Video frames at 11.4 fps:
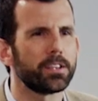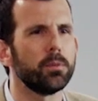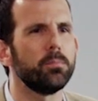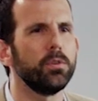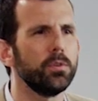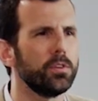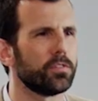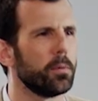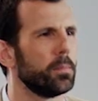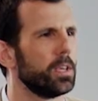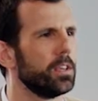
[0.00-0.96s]
a computer
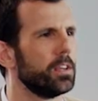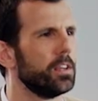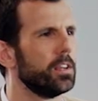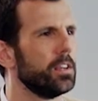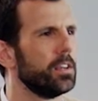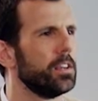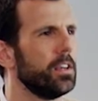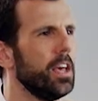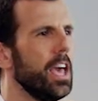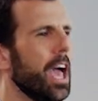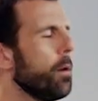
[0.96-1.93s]
from me.
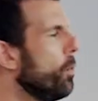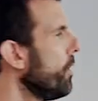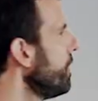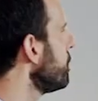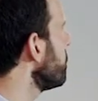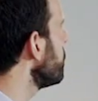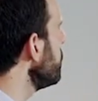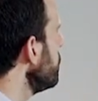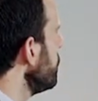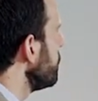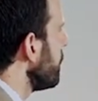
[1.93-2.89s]
And what this
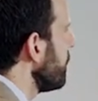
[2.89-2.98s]
proves